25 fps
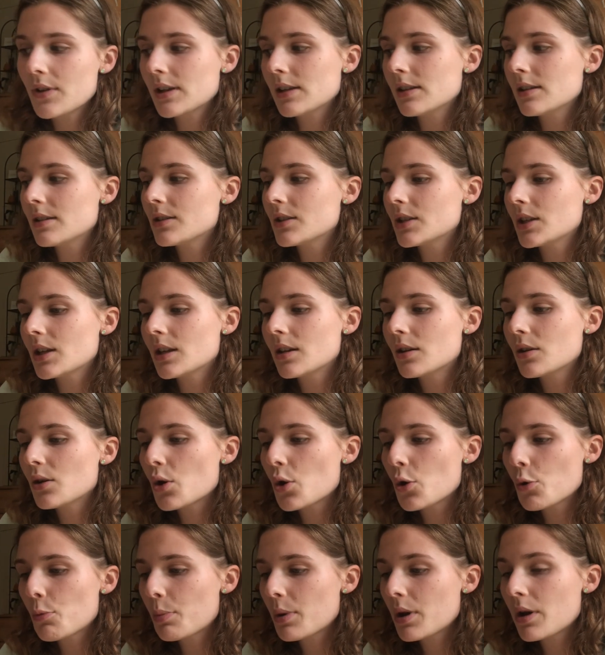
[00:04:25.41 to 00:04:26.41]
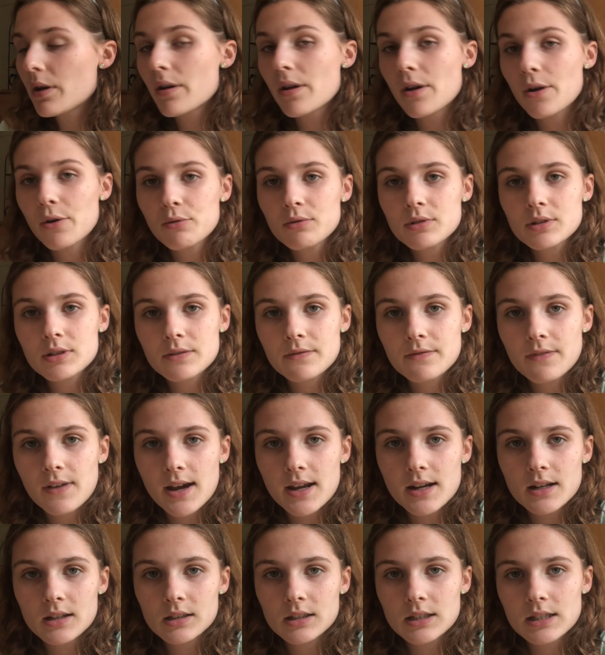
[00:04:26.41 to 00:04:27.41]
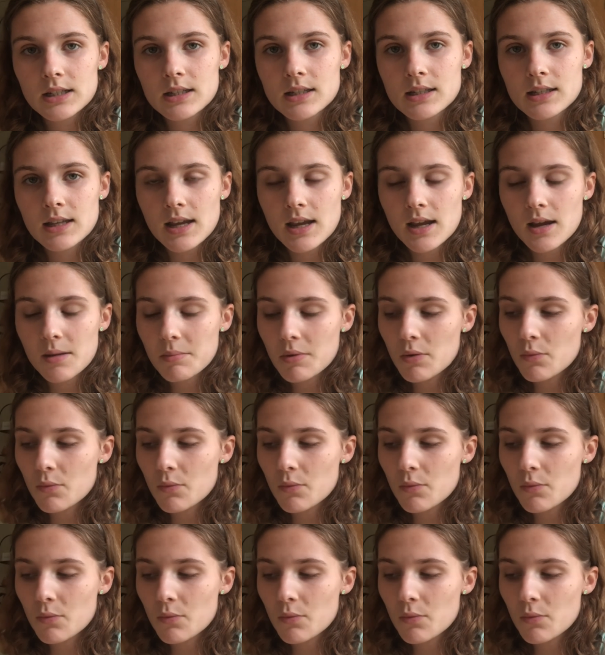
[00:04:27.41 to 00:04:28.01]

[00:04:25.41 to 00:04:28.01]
It is an open note final exam,